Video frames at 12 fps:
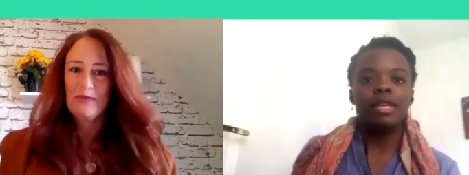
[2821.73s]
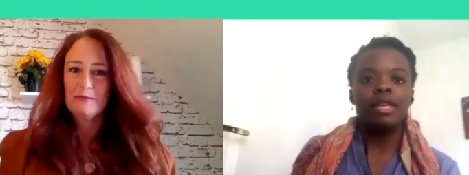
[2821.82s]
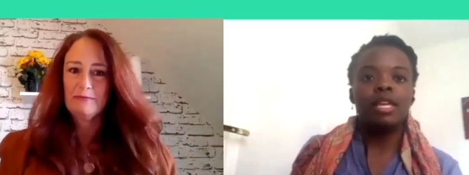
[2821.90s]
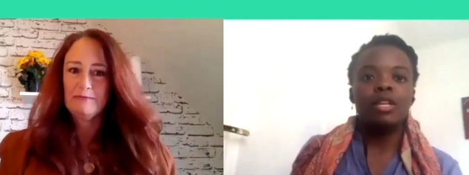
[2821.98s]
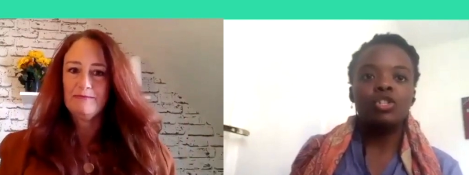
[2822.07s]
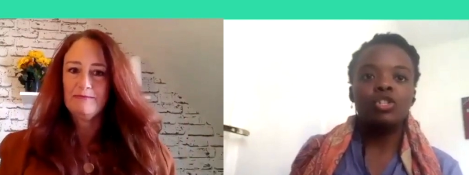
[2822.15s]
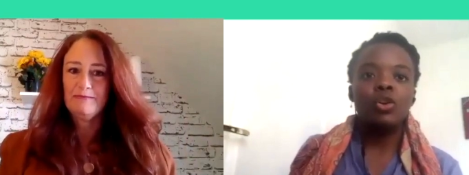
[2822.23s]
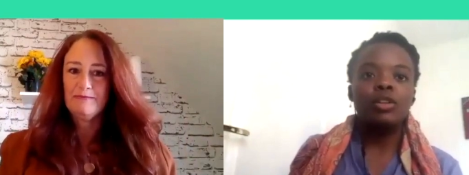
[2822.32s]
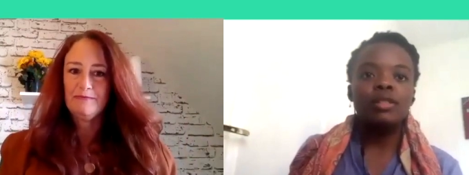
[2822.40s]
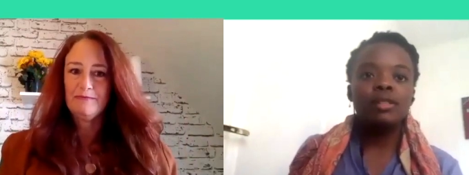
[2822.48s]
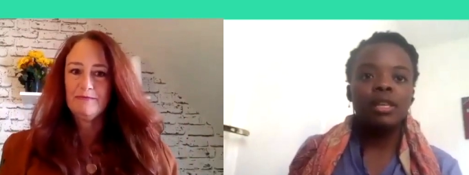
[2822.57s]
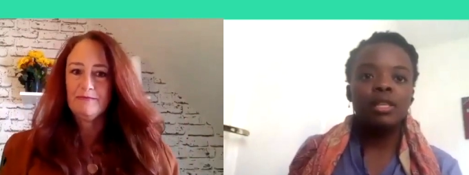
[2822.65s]
Speaker 1: In John
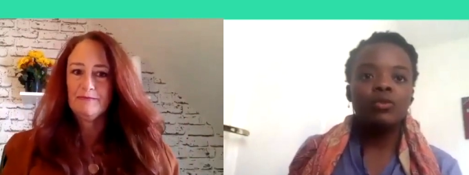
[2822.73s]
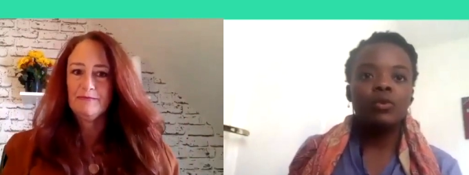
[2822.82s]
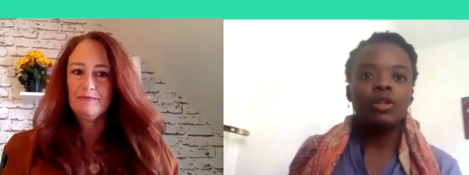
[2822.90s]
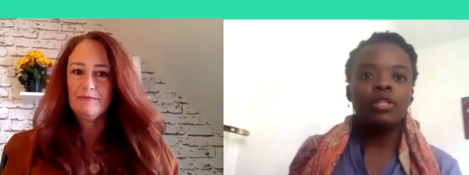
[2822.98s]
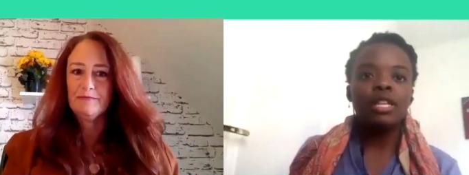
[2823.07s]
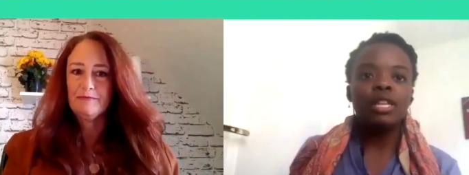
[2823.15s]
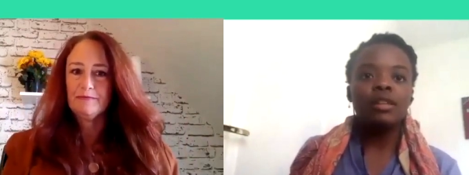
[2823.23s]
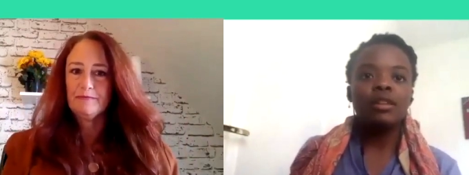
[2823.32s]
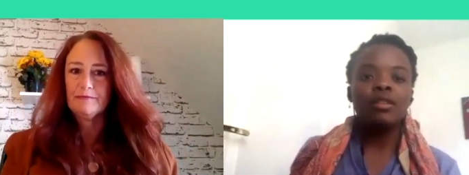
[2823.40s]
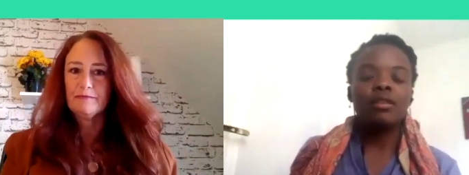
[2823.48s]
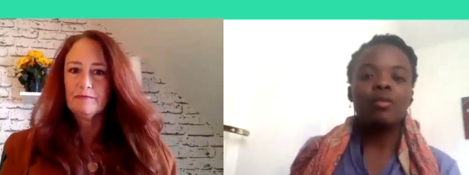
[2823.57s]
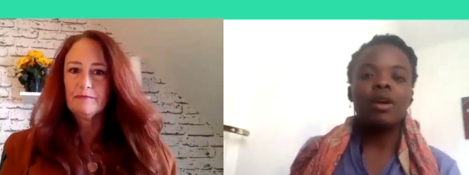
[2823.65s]
six fourteen, the
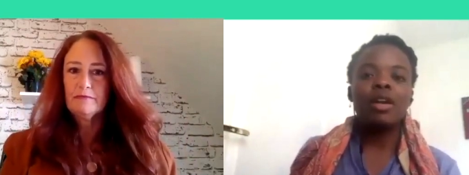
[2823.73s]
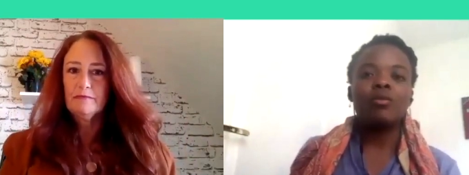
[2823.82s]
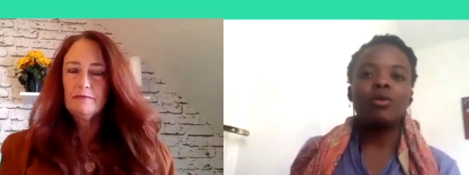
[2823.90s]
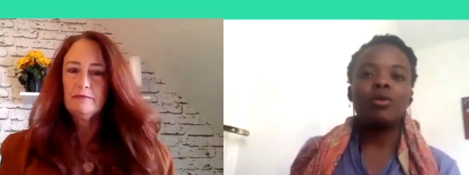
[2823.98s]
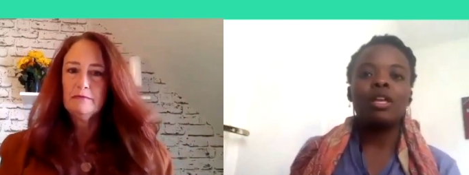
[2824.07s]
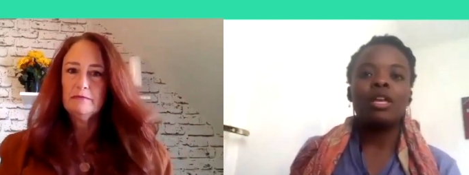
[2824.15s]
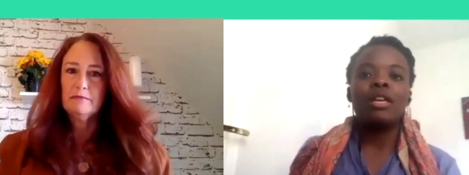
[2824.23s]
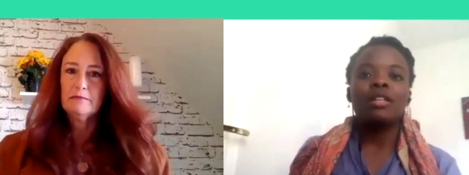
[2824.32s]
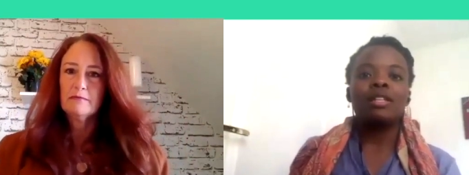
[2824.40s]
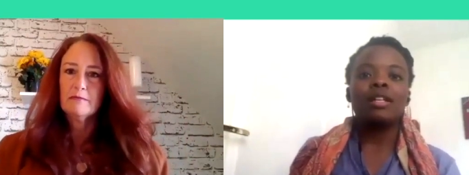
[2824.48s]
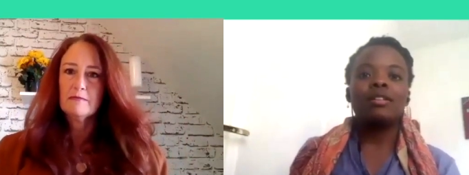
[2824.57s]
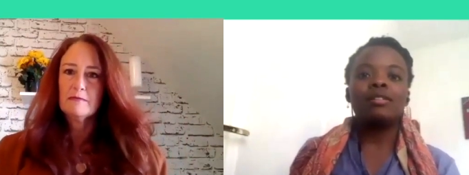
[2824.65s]
Bible
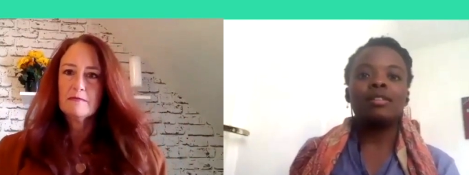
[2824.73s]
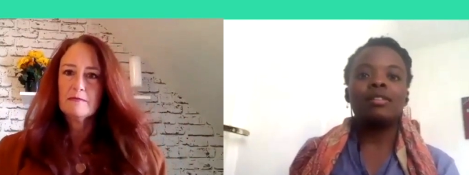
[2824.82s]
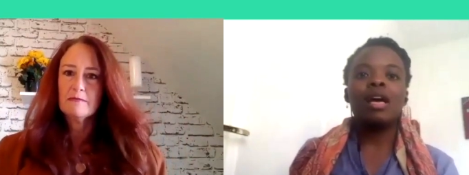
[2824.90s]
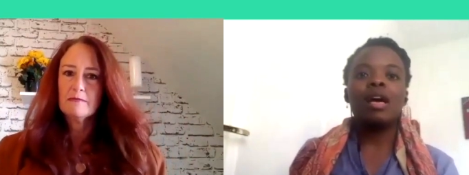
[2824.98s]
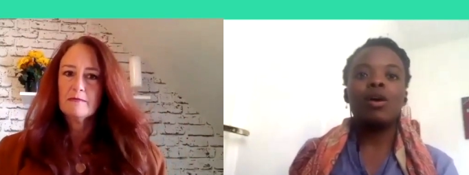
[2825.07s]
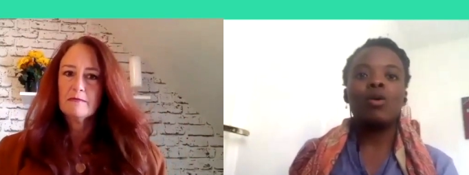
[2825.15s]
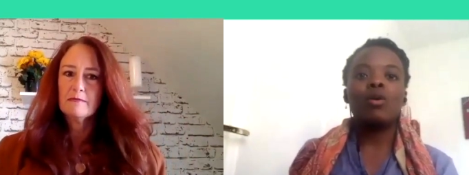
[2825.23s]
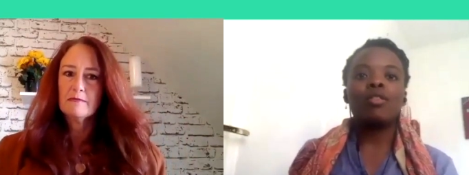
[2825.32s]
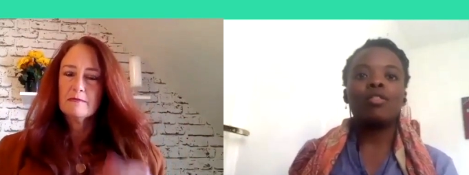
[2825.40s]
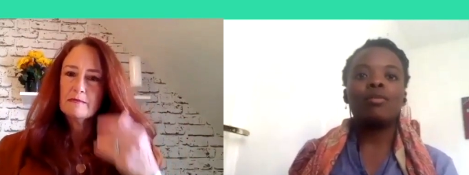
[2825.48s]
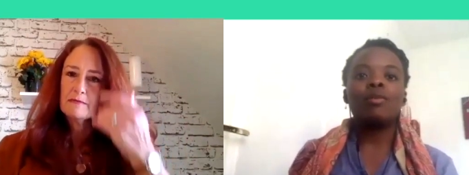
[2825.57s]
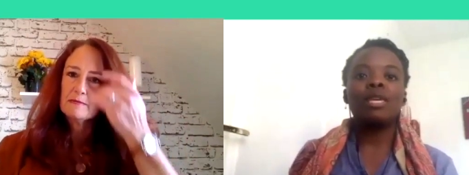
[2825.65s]
tells us how the
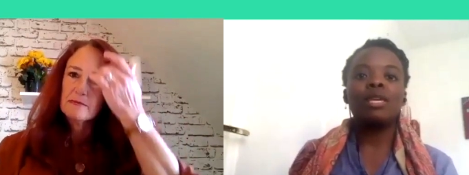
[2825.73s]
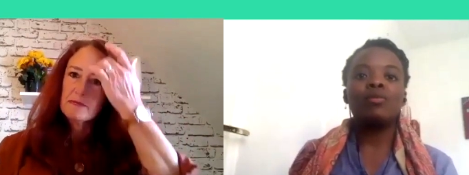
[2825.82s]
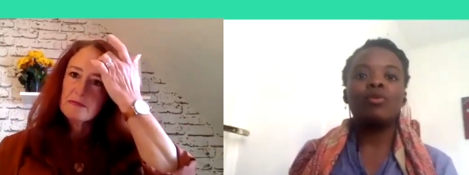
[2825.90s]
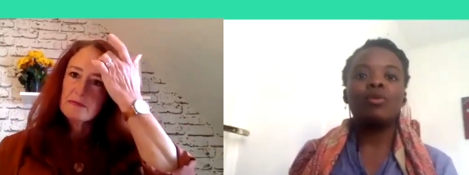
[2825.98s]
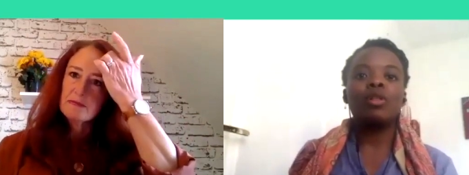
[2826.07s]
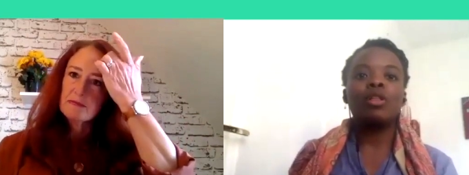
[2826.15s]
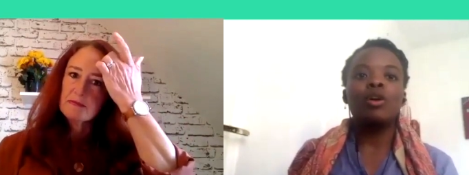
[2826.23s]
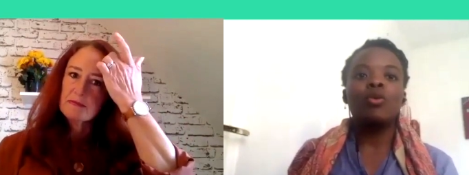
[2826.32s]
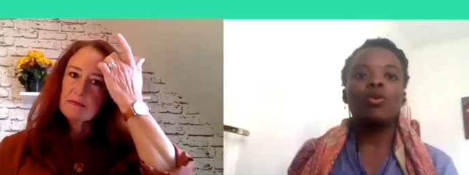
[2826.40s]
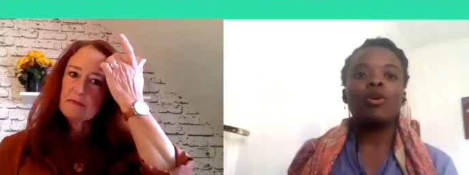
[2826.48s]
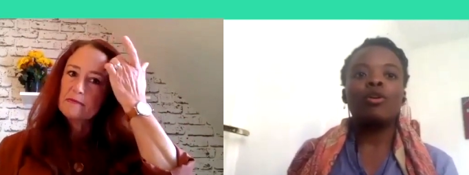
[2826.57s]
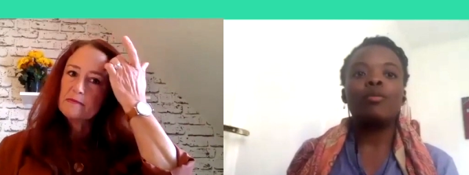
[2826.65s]
people were
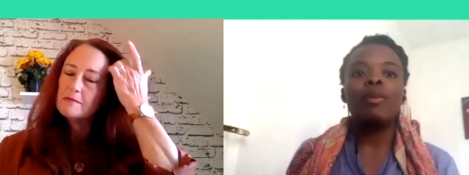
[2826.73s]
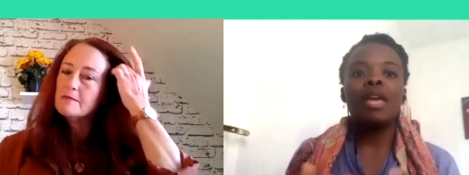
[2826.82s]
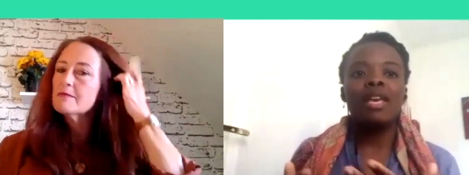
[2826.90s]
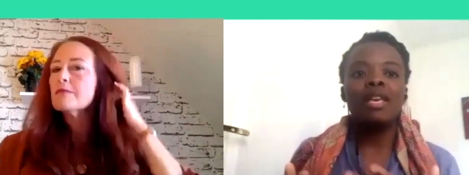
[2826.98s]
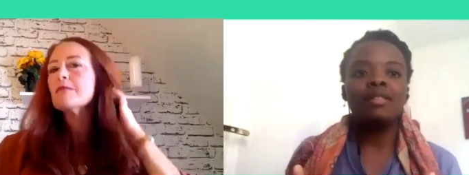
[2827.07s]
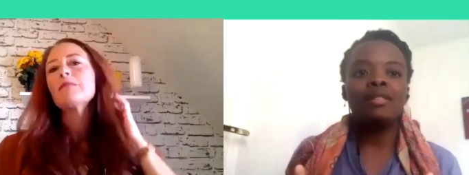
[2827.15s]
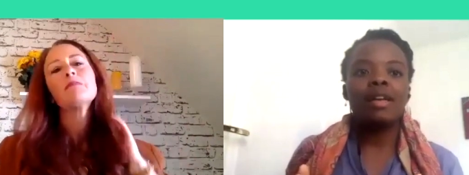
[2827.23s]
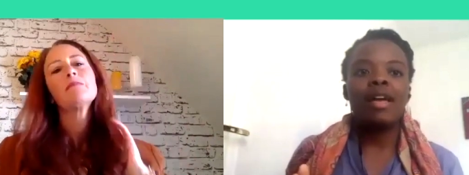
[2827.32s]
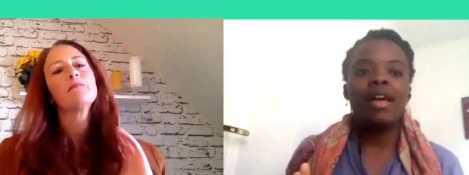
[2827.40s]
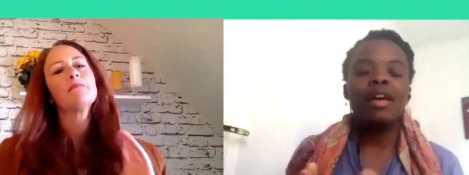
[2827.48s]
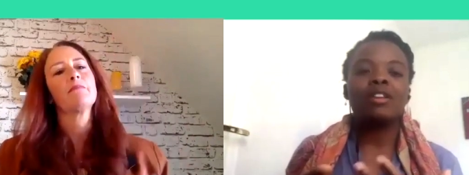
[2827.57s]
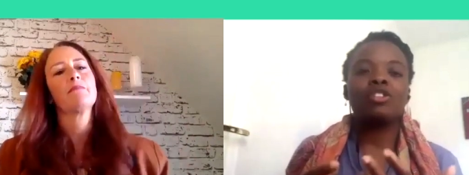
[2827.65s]
amazed
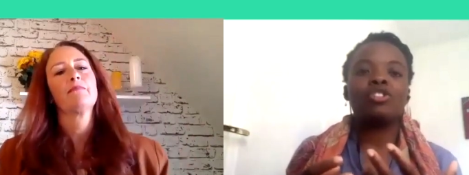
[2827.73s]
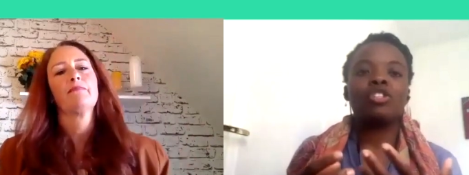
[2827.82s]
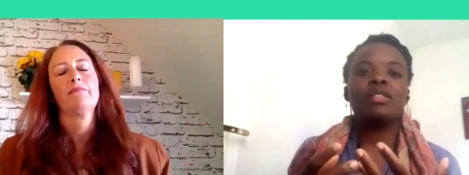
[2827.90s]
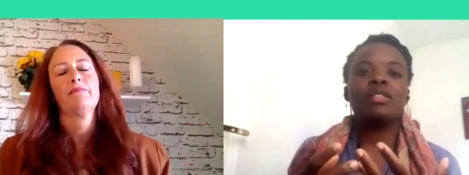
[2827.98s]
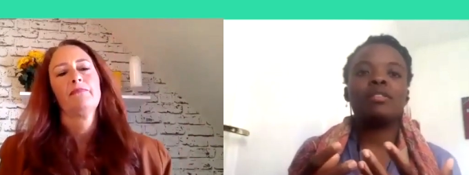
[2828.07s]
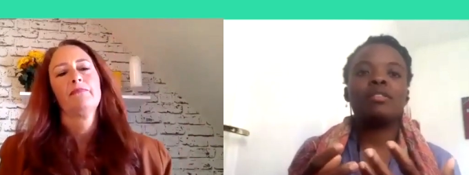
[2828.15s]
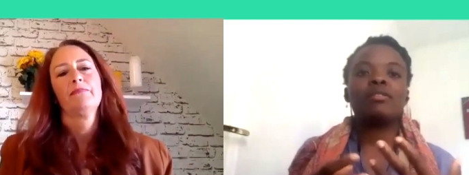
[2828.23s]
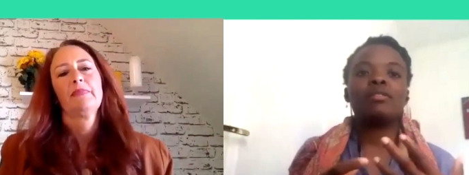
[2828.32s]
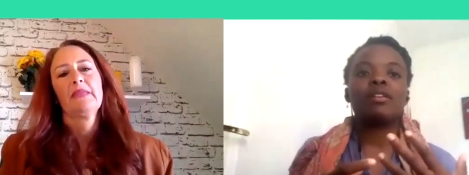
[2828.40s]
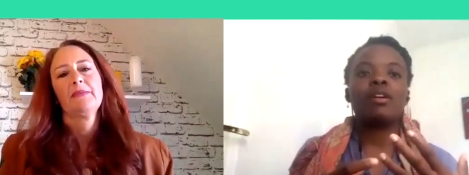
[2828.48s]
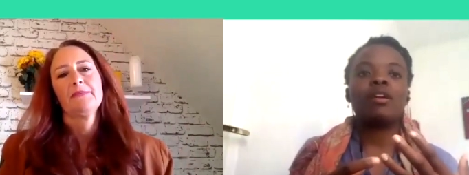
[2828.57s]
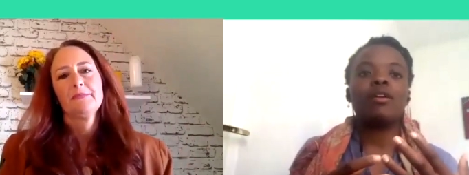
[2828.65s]
at Jesus
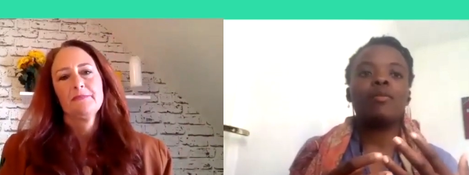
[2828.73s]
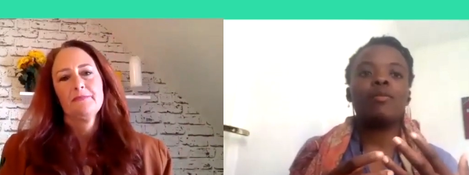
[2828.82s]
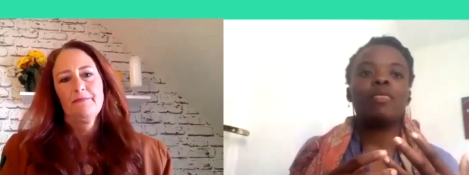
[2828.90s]
um,